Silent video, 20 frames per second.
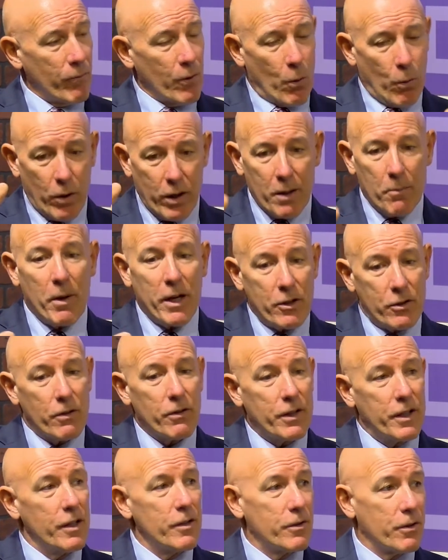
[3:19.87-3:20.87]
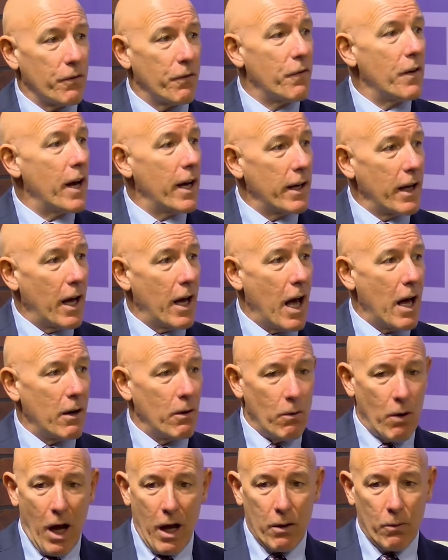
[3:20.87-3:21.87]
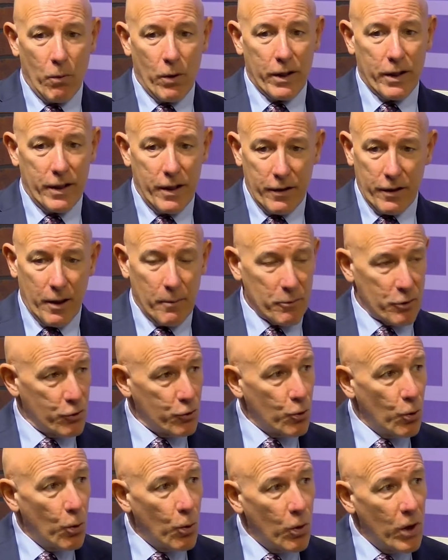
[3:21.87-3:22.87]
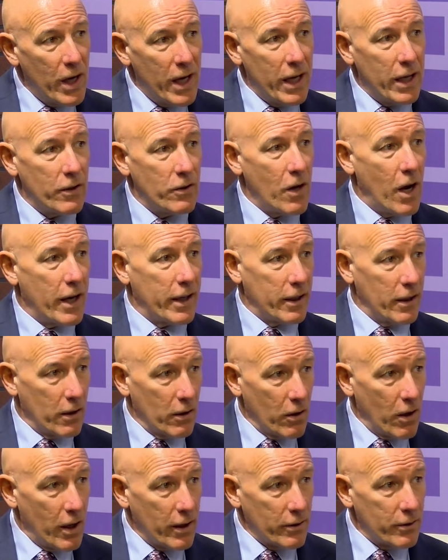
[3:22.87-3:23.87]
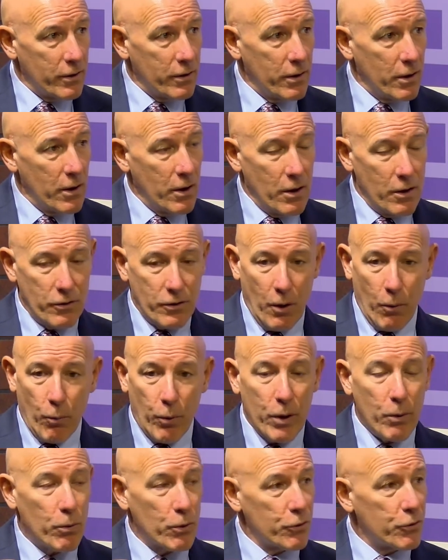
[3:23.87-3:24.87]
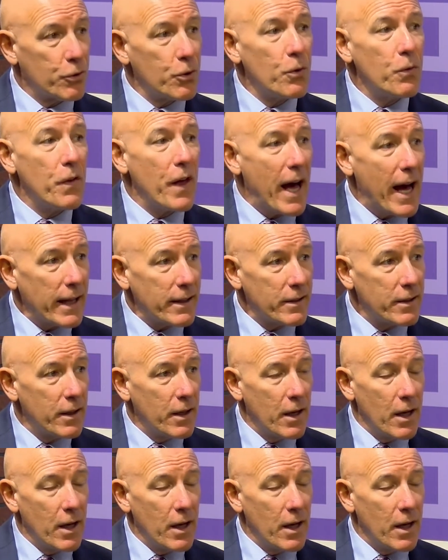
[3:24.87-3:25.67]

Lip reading: We're going to make sure kids are fed. I don't want a kid to come to school and not get a lunch. So we will do that.